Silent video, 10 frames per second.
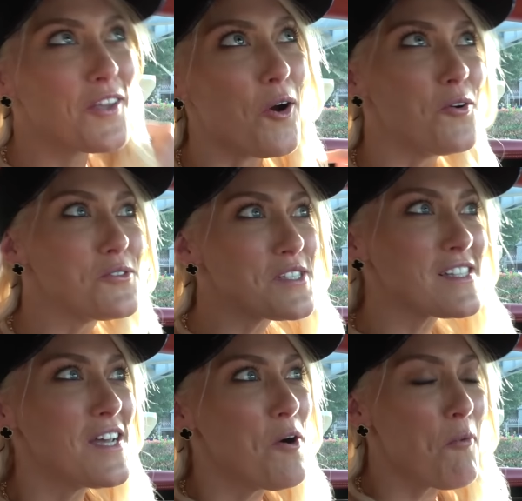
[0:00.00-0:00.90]

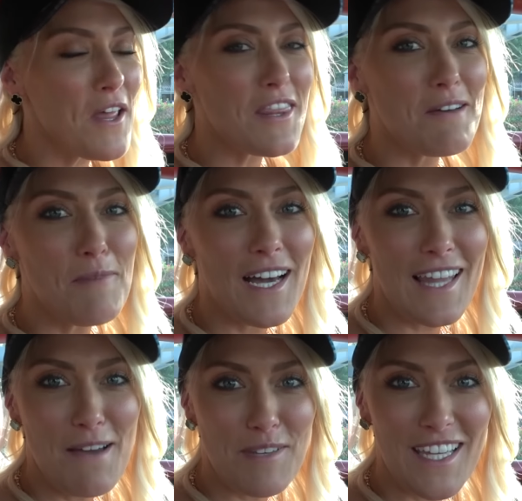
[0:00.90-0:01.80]
goes with
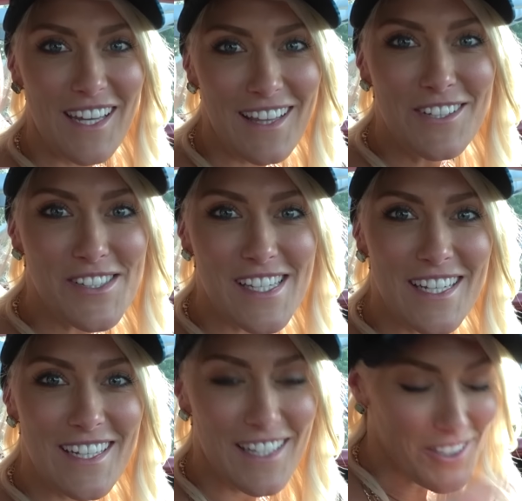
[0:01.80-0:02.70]
my Lamborghini
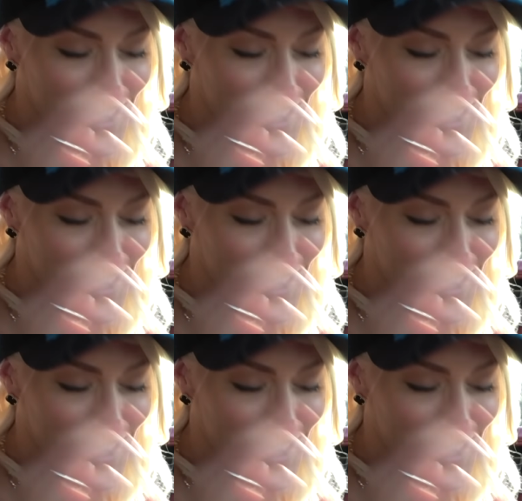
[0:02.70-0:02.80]
Lucy. It